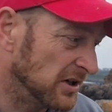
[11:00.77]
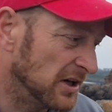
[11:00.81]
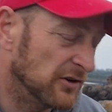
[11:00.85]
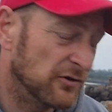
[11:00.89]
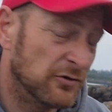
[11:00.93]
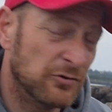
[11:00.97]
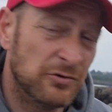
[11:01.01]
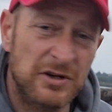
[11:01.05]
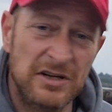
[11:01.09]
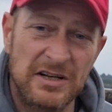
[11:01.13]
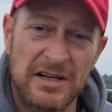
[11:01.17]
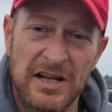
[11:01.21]
If
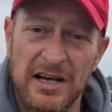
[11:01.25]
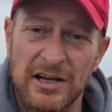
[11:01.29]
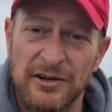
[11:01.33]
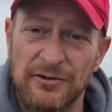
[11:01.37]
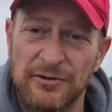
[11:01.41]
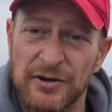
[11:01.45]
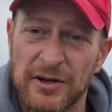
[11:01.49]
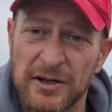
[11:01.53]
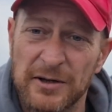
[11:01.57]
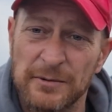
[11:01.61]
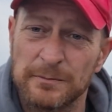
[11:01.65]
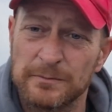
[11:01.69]
you need
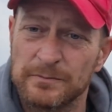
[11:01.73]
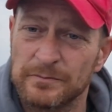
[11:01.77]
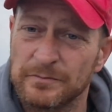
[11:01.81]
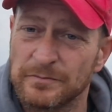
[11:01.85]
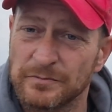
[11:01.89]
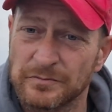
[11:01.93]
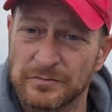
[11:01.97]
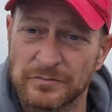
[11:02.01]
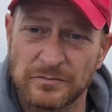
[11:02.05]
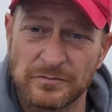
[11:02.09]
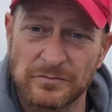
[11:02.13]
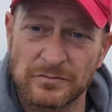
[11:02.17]
anything,
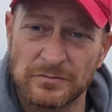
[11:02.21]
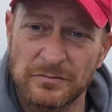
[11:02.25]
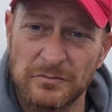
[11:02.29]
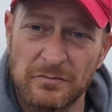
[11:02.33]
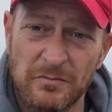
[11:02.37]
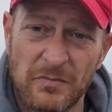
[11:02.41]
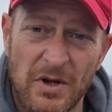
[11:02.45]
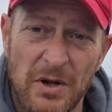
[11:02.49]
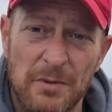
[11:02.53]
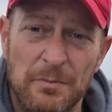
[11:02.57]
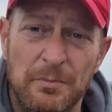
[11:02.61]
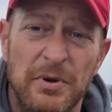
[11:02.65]

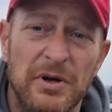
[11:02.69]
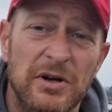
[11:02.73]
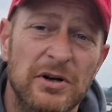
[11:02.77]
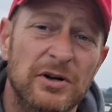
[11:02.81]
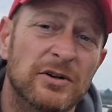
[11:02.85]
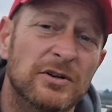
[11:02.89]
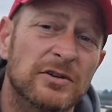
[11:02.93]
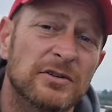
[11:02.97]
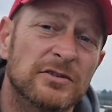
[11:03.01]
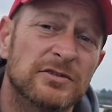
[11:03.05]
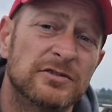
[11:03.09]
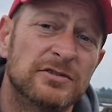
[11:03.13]

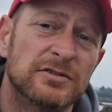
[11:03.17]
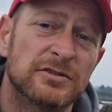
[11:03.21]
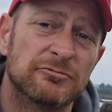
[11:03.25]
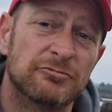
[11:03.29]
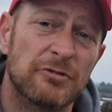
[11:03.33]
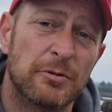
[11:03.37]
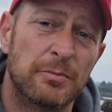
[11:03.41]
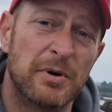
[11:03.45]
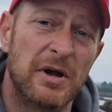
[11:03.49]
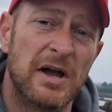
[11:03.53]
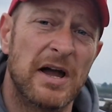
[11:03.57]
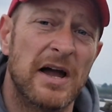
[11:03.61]
builds,
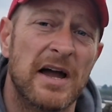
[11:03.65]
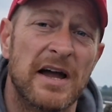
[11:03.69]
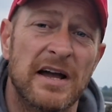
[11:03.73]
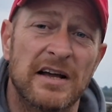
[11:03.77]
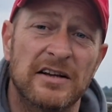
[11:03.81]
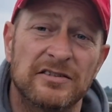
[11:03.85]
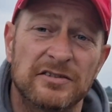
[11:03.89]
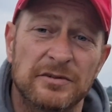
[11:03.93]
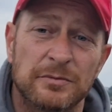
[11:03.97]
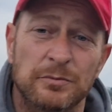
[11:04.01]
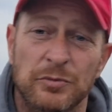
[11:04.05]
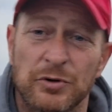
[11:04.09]

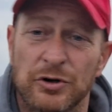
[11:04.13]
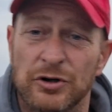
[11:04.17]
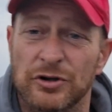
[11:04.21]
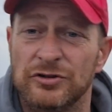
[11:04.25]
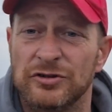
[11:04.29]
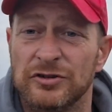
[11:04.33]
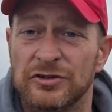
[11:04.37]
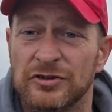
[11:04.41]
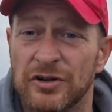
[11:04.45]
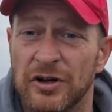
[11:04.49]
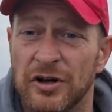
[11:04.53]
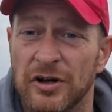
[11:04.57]
repairs,
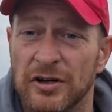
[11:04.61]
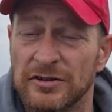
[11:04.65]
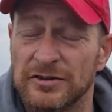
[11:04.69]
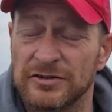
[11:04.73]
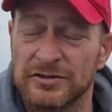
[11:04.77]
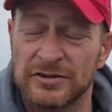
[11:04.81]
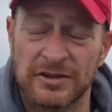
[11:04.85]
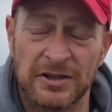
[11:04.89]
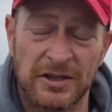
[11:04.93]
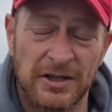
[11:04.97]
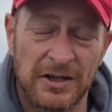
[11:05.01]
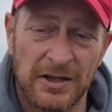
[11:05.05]

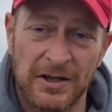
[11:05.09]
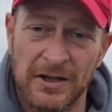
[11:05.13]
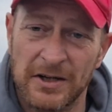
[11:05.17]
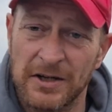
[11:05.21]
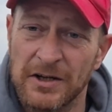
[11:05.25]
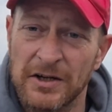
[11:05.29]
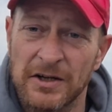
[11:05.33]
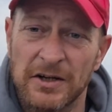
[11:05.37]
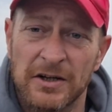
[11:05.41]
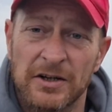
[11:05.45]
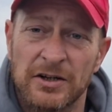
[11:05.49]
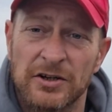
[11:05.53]
merchandise,
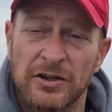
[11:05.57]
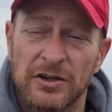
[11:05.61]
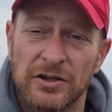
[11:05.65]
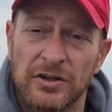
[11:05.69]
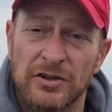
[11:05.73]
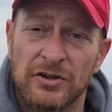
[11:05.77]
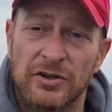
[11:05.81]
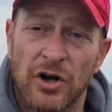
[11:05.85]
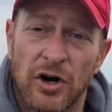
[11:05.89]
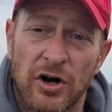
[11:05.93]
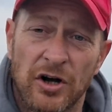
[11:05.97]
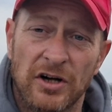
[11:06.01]

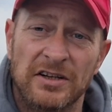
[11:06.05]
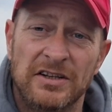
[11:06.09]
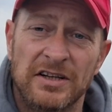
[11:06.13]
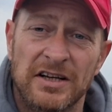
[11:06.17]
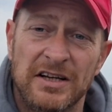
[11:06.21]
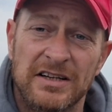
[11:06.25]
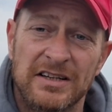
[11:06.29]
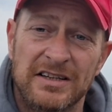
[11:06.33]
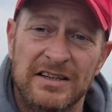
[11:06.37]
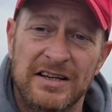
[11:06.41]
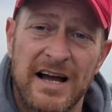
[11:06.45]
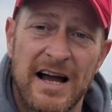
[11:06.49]

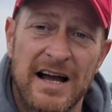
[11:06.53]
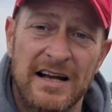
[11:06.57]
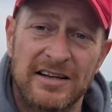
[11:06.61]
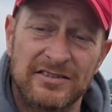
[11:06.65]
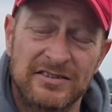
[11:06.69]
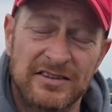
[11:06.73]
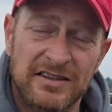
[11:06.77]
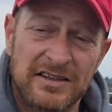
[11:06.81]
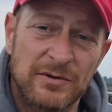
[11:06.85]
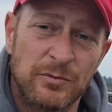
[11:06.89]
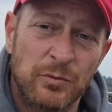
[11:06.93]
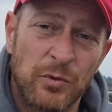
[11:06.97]
guiding,
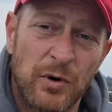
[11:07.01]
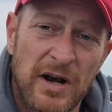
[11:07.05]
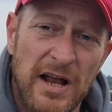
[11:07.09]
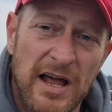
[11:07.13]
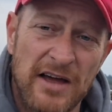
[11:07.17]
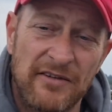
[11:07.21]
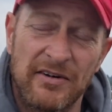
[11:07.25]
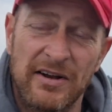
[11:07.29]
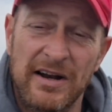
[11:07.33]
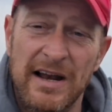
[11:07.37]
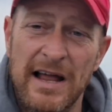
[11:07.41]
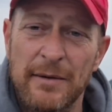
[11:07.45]
casting,
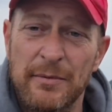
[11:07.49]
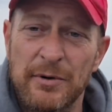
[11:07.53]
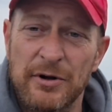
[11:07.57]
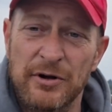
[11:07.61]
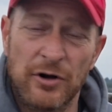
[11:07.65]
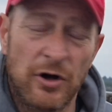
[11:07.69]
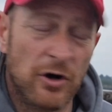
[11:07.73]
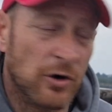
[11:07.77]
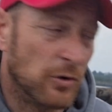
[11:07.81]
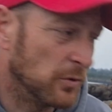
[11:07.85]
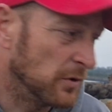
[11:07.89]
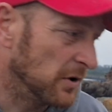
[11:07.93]
whatever, let me
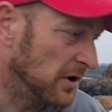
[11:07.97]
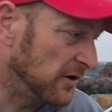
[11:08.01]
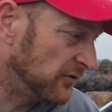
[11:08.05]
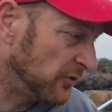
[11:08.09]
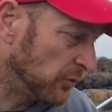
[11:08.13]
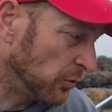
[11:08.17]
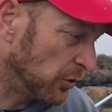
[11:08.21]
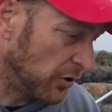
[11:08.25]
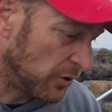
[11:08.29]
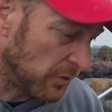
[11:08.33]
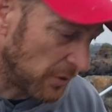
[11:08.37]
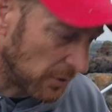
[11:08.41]
know. If
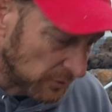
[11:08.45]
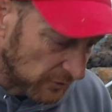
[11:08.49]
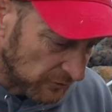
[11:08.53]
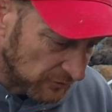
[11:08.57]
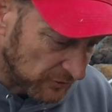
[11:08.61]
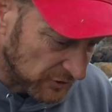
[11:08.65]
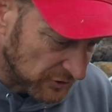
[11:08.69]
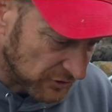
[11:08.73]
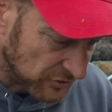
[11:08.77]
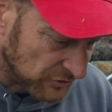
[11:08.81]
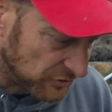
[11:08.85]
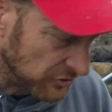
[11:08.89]
you want to go to
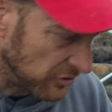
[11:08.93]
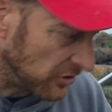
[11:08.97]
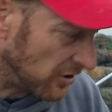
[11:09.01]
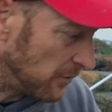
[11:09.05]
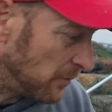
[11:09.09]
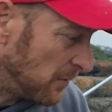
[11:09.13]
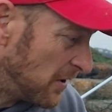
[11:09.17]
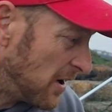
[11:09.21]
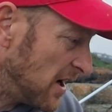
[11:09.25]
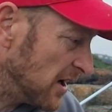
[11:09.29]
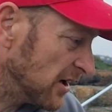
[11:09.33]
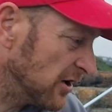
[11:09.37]
fish a certain
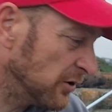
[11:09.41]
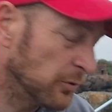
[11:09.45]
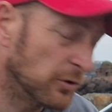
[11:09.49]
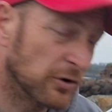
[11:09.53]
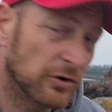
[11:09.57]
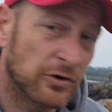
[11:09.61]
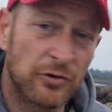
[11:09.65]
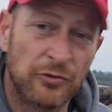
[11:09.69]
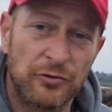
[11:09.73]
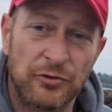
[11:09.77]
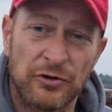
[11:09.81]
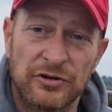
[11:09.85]
mark, you want
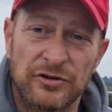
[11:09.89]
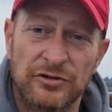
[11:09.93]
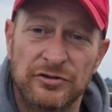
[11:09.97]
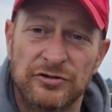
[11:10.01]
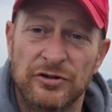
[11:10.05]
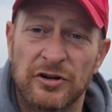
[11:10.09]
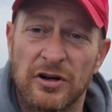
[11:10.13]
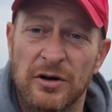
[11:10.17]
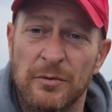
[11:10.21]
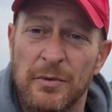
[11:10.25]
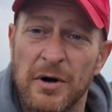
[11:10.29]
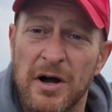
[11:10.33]
to go fish a
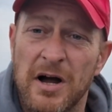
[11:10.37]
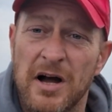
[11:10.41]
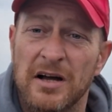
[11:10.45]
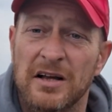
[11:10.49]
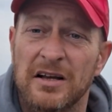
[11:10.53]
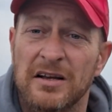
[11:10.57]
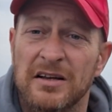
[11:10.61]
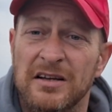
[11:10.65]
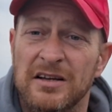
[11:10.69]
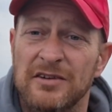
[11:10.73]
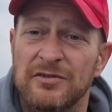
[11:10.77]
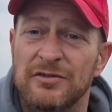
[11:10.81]
certain mark,
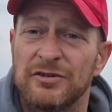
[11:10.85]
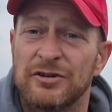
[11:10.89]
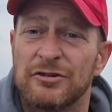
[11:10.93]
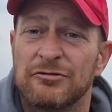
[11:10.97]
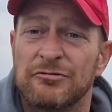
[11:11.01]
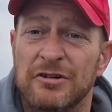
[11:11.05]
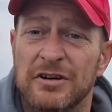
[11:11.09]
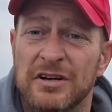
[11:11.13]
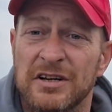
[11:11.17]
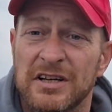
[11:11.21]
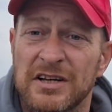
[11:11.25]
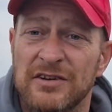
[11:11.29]
give us a
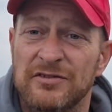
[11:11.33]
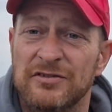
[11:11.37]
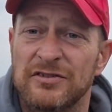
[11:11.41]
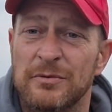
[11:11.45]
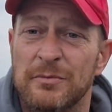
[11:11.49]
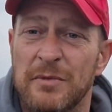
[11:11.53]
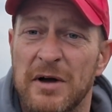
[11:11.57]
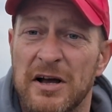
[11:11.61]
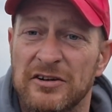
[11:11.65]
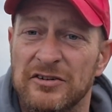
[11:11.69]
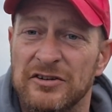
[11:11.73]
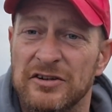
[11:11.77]
ring, give us a
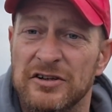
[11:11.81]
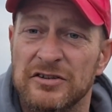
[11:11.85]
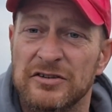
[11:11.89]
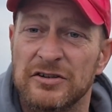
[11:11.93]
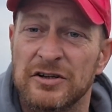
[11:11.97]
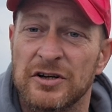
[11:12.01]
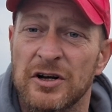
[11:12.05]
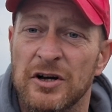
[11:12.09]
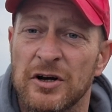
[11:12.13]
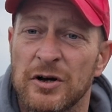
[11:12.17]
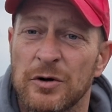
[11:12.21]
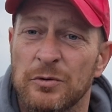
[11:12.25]
message,
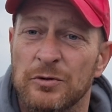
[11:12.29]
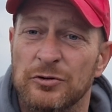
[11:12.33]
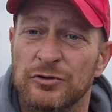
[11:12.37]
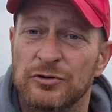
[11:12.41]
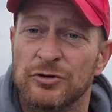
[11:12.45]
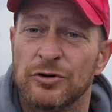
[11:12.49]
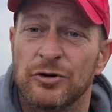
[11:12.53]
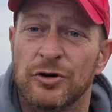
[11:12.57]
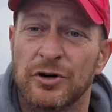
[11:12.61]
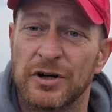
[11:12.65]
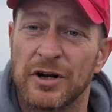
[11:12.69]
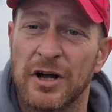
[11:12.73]
we'll
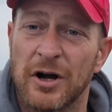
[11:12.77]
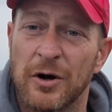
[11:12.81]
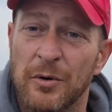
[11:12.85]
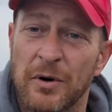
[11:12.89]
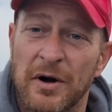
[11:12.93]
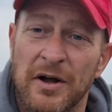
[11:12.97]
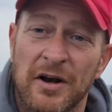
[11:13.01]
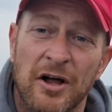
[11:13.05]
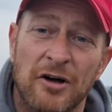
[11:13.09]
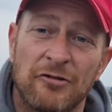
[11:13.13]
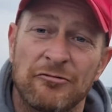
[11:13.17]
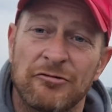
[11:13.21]
sort it out
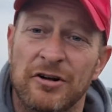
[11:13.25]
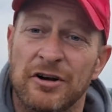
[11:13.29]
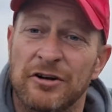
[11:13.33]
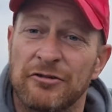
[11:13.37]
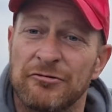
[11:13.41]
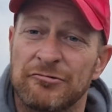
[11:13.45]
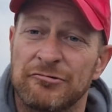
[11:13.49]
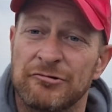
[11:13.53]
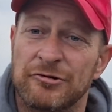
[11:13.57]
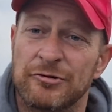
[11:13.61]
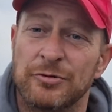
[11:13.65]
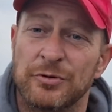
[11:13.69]
and I'll run it
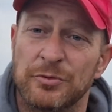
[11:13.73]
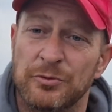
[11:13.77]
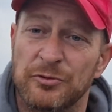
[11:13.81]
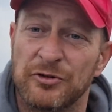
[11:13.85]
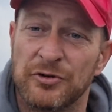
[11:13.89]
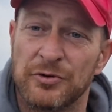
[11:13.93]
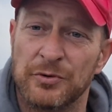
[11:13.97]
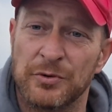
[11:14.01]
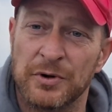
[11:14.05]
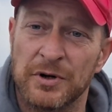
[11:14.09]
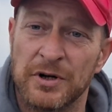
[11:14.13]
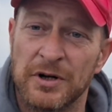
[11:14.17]
through with
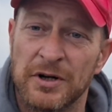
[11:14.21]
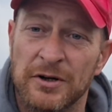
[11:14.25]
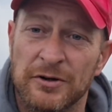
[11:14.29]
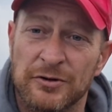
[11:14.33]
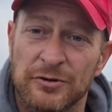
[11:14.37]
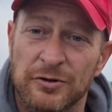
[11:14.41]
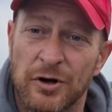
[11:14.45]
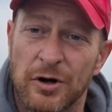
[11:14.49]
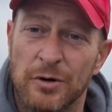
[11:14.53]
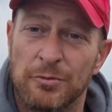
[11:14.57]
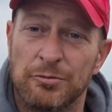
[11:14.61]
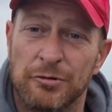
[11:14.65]
you.
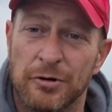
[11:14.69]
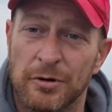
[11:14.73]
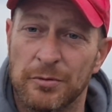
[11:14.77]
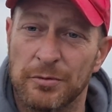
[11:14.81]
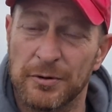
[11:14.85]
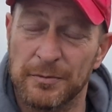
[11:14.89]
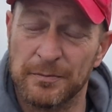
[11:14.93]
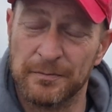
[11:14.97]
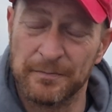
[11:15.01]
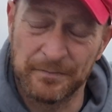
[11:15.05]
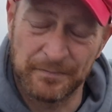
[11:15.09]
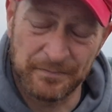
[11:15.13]
It's not a
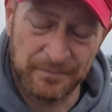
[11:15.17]
problem.